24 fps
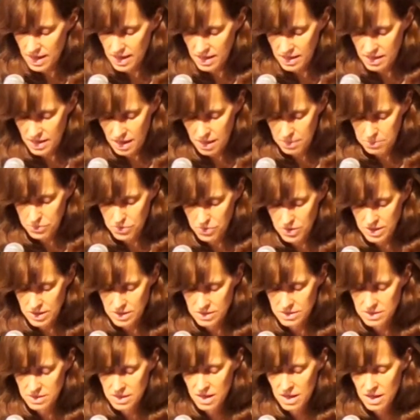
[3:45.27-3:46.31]
and
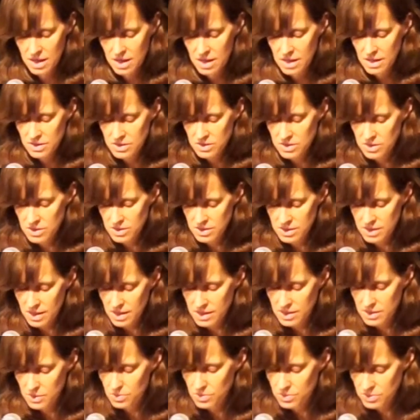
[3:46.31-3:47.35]
upgrades to
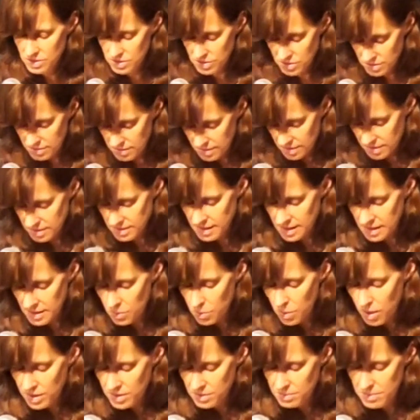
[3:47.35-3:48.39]
the city
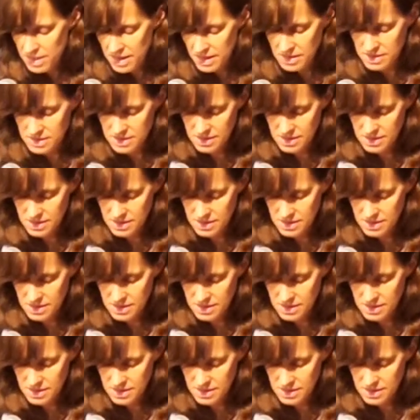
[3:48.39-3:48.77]
water main